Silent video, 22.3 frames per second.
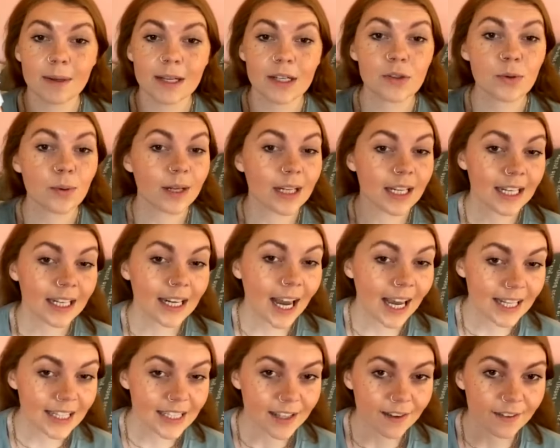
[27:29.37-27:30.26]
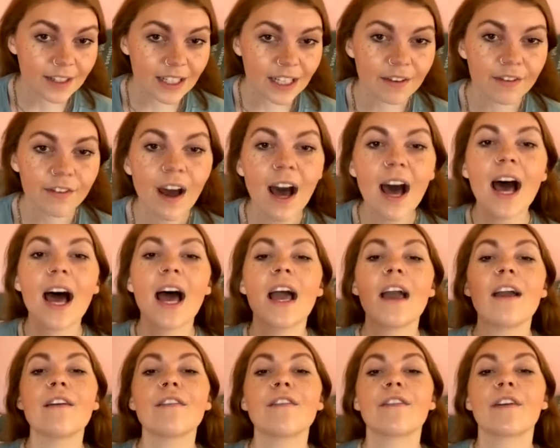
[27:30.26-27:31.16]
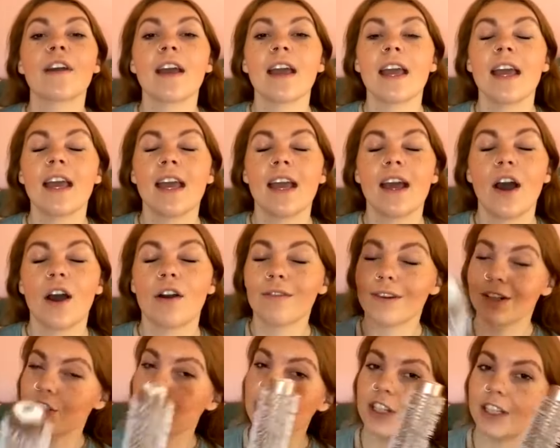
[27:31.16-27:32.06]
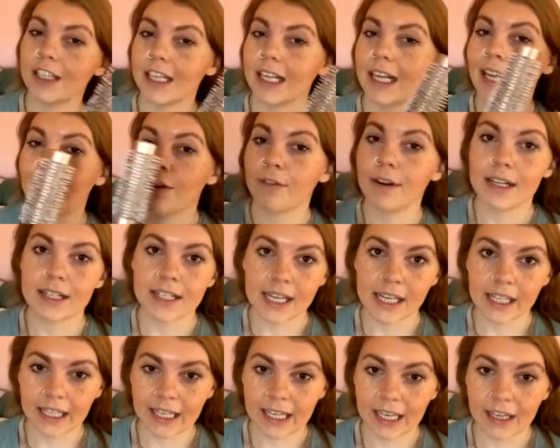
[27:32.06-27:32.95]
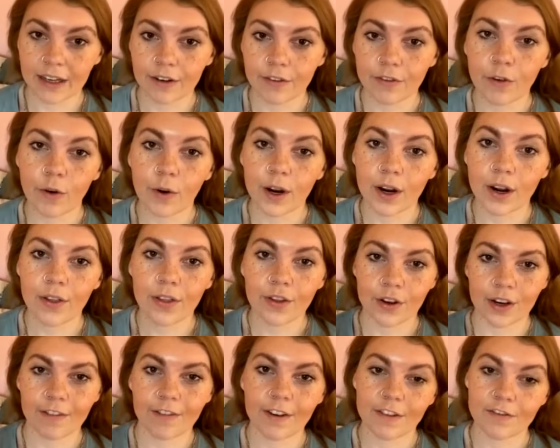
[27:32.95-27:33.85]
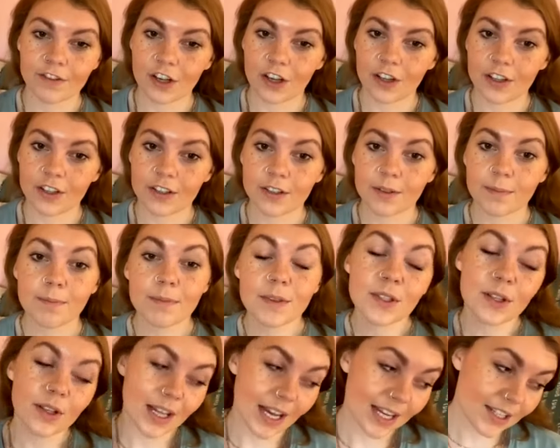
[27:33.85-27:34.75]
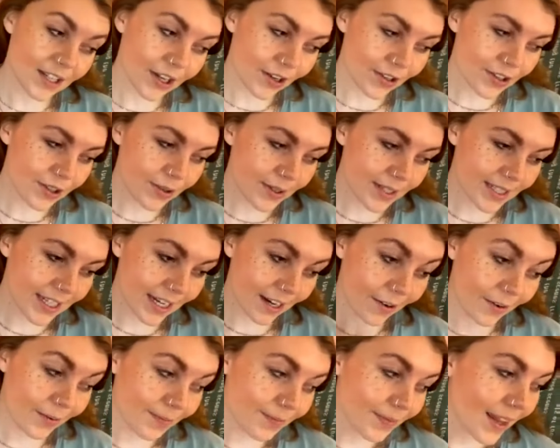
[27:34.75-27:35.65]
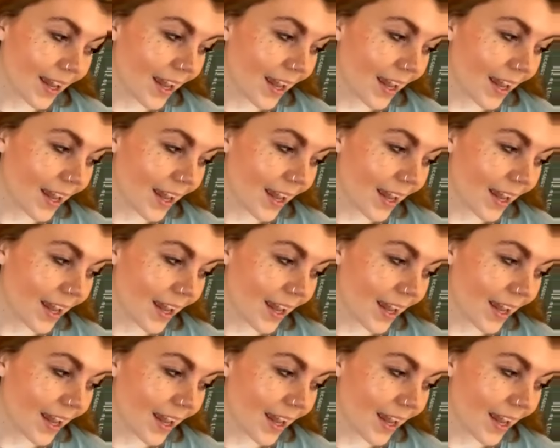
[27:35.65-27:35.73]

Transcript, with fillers: to be $29.75, originally retailing for $35. So that's also a steal.